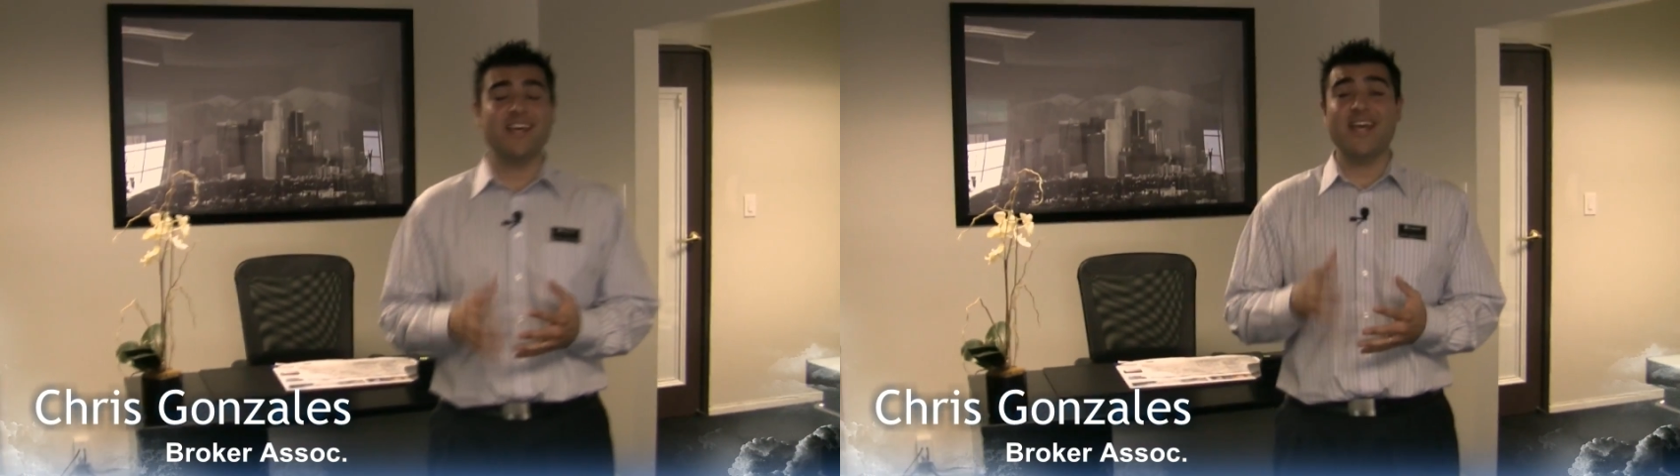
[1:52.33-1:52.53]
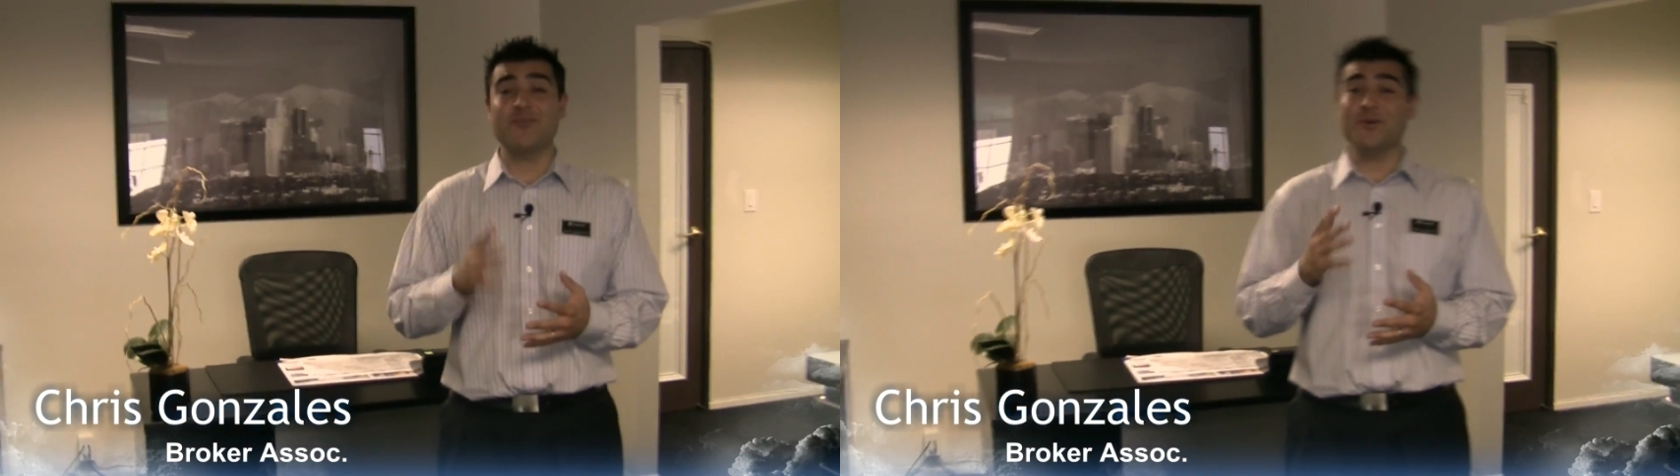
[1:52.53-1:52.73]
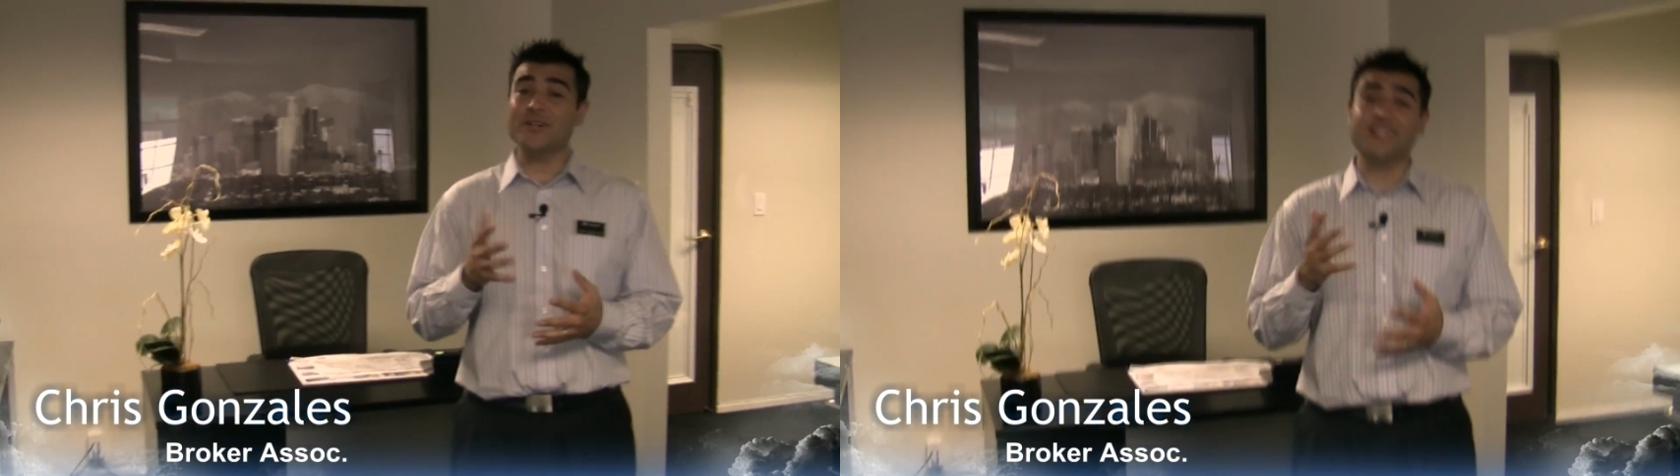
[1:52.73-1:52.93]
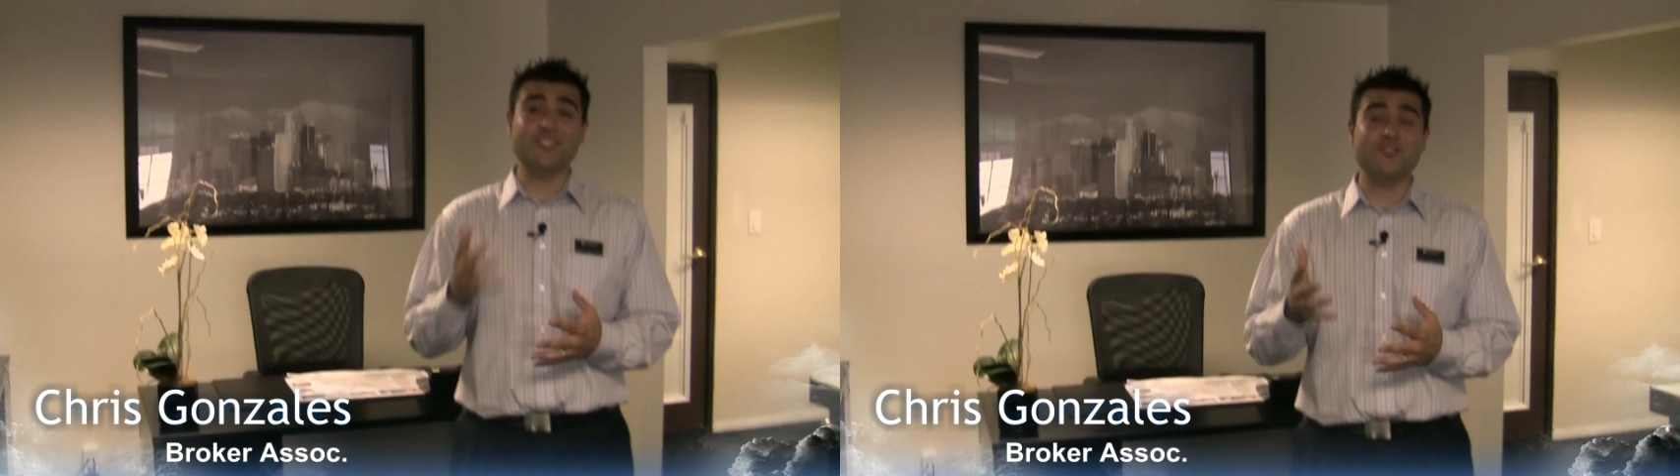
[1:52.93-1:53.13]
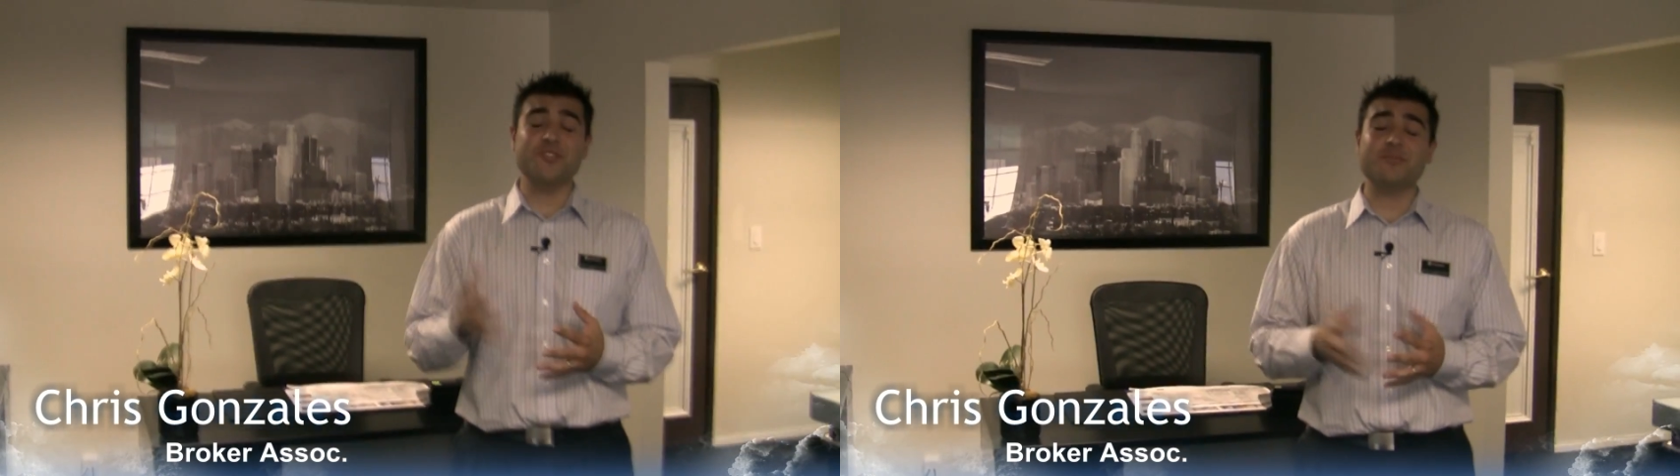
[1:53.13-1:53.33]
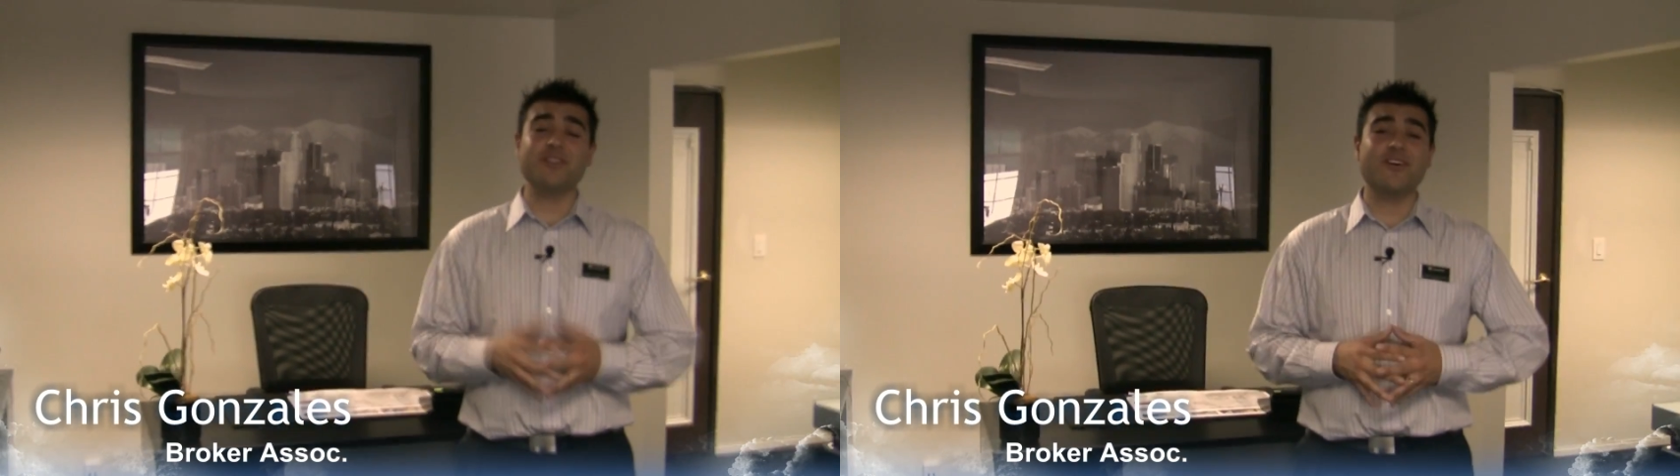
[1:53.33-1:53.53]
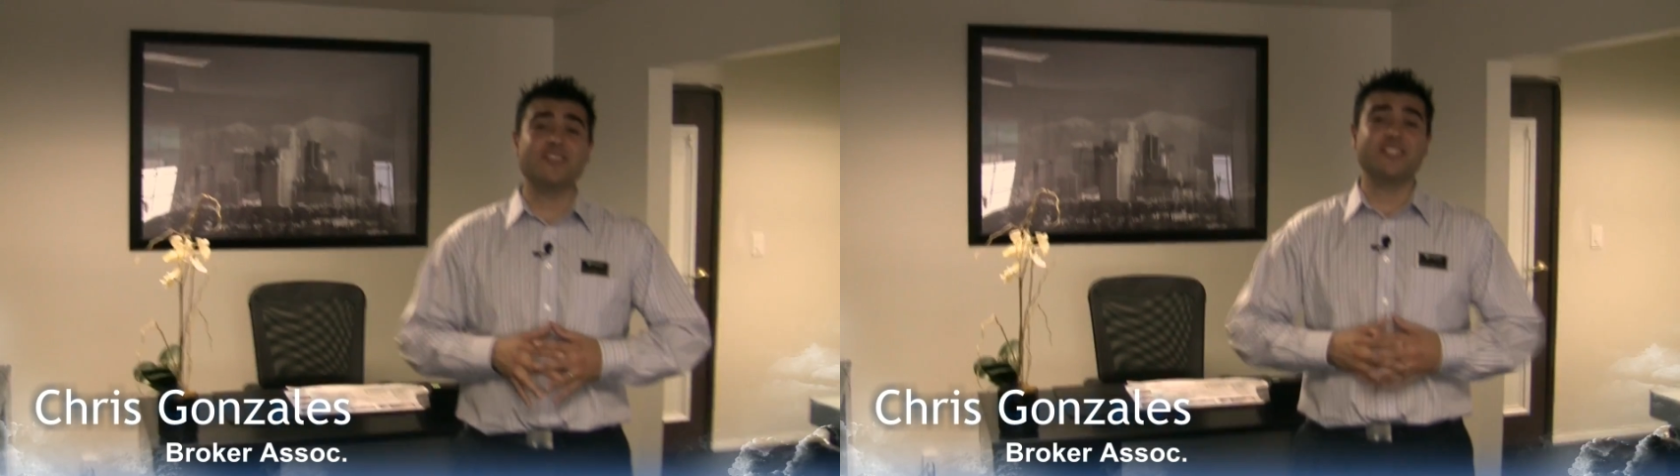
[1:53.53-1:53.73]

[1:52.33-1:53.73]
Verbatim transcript: and we work extremely hard